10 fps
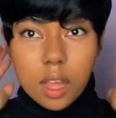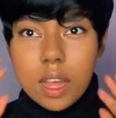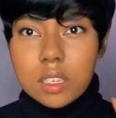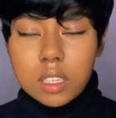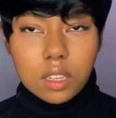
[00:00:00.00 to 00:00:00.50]
I
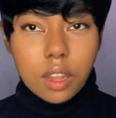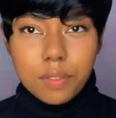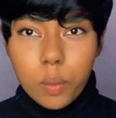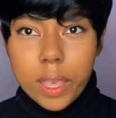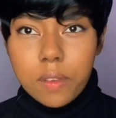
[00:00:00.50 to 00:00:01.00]
just love
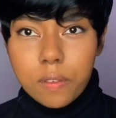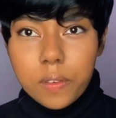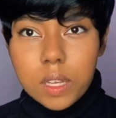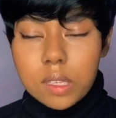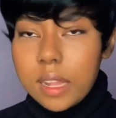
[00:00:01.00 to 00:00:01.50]
the way it
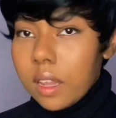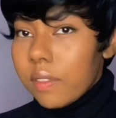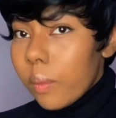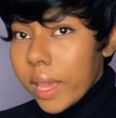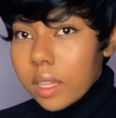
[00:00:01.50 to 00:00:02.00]
feels. I love
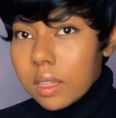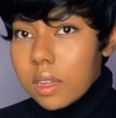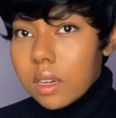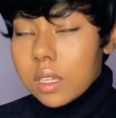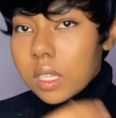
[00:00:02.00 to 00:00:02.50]
the way it
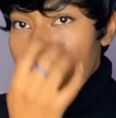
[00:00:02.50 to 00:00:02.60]
looks.